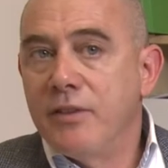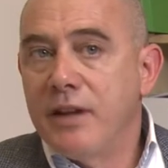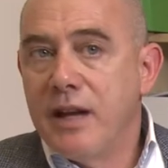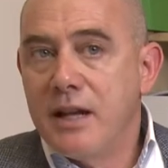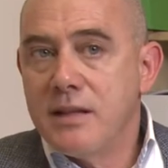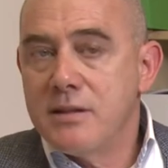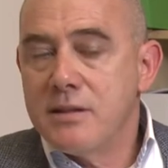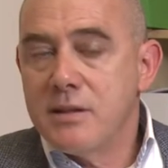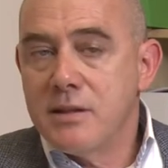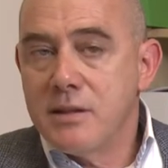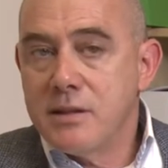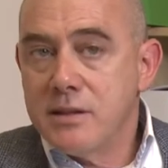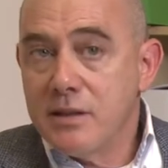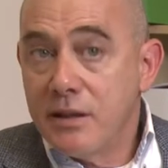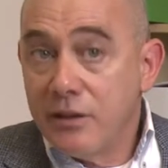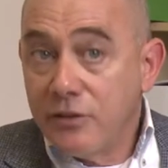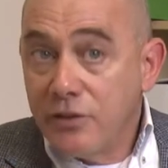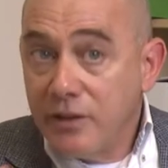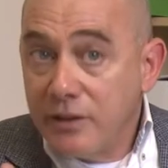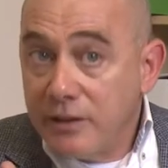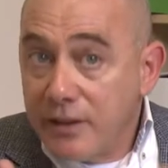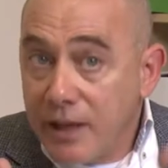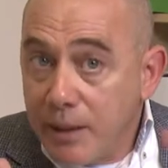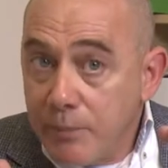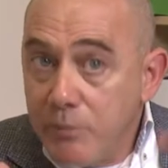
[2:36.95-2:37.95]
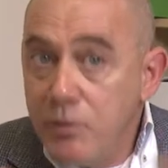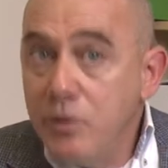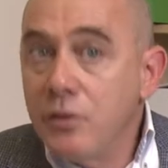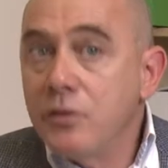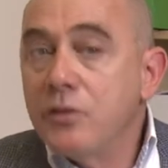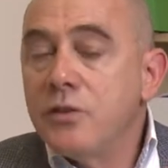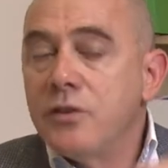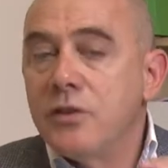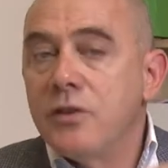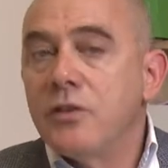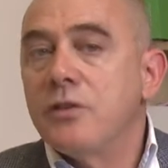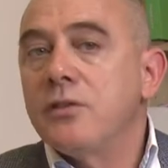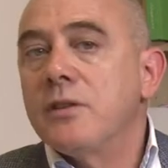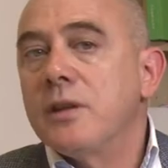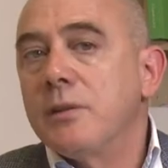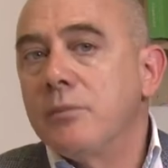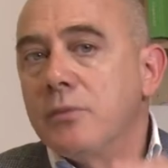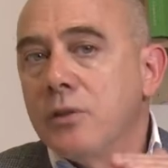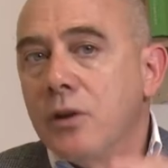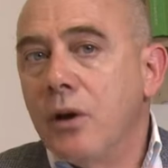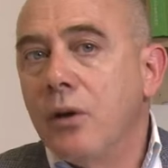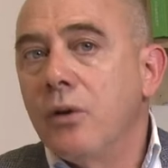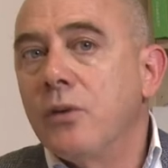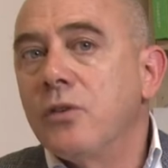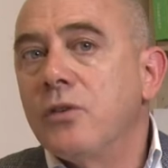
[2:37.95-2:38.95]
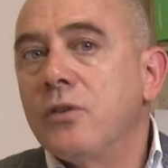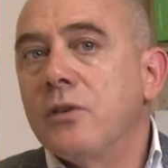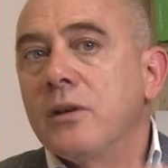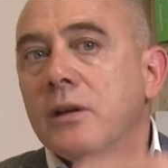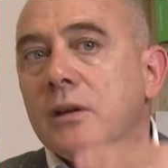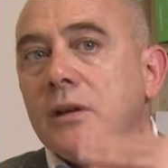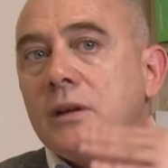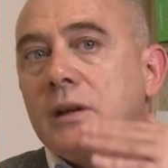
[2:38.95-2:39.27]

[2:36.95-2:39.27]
cancer cells and the immune system knows